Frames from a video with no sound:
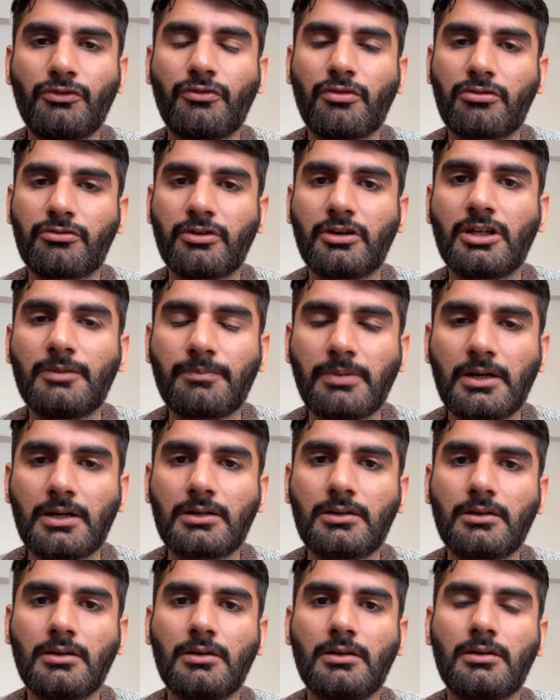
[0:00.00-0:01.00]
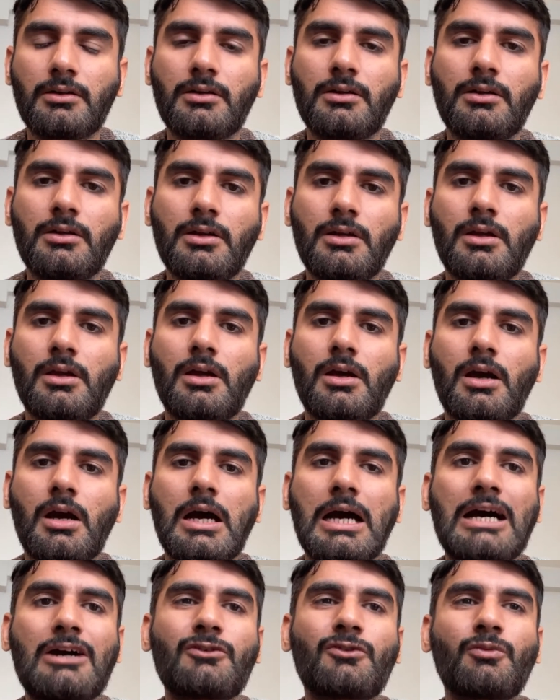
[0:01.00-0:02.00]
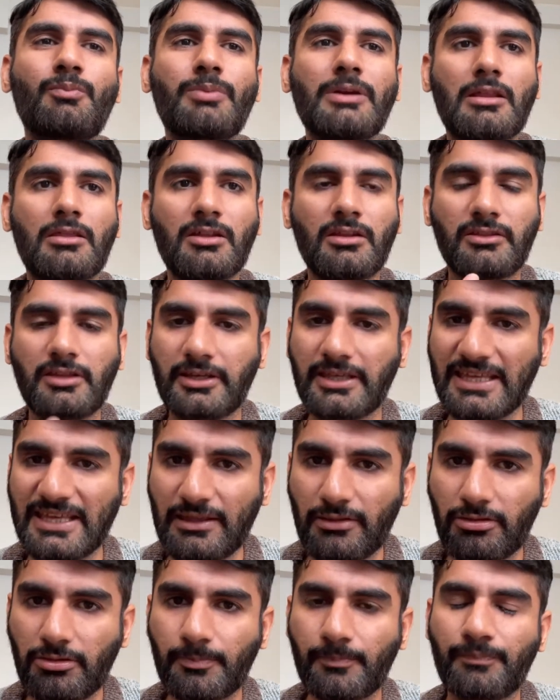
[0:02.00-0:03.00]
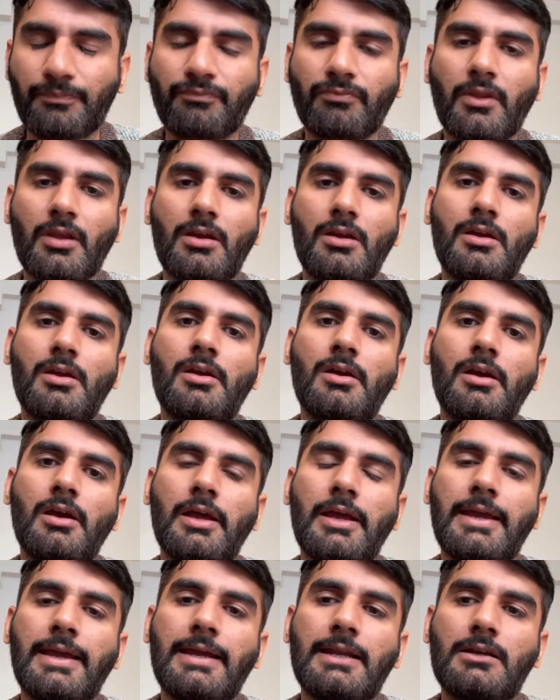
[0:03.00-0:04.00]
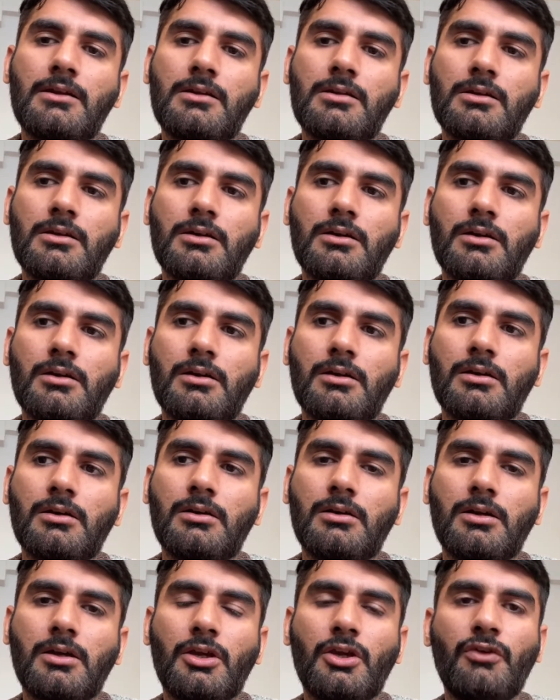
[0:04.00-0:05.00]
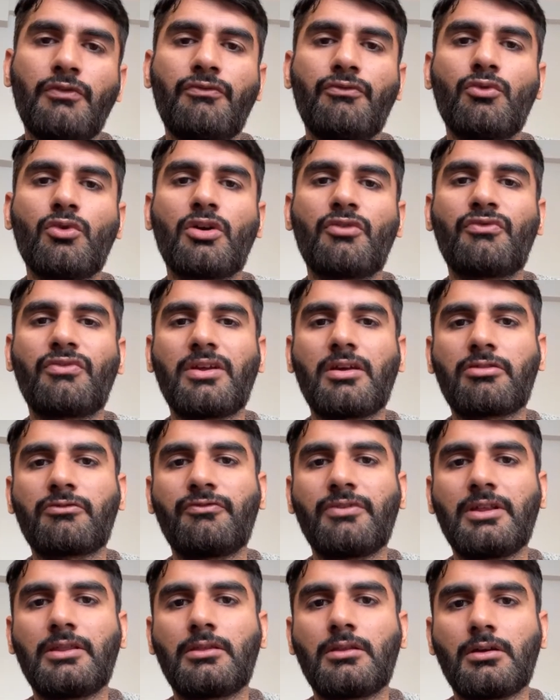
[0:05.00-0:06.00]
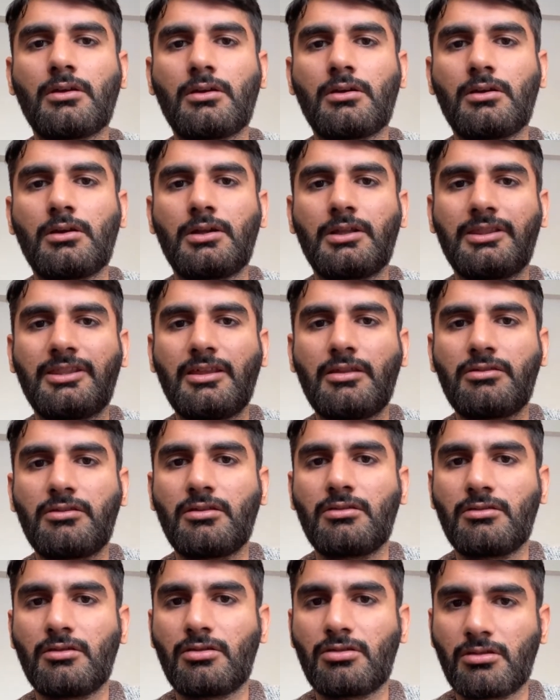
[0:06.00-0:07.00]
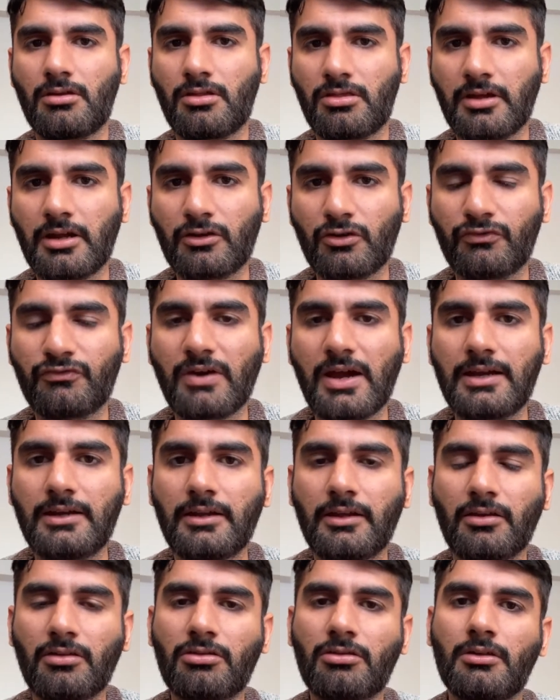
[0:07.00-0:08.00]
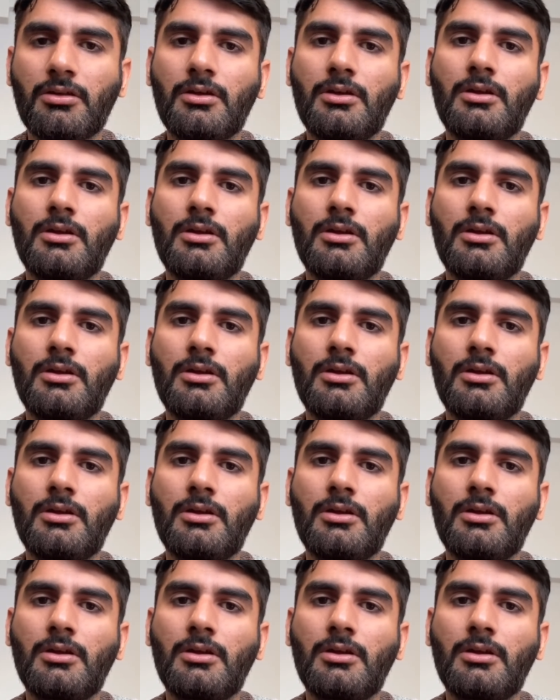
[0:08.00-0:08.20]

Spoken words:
your study partner, how to present the case. And if you are faced with this set of findings,